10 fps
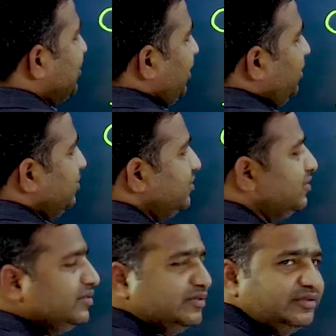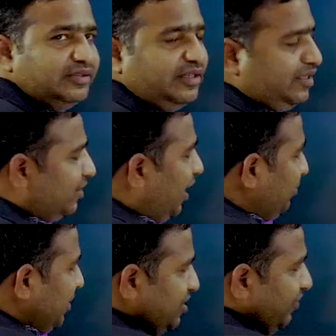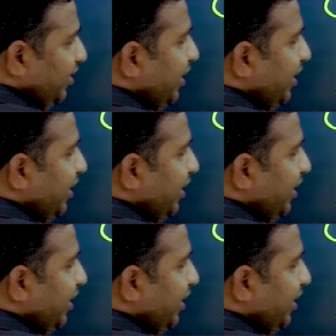ja. That means you will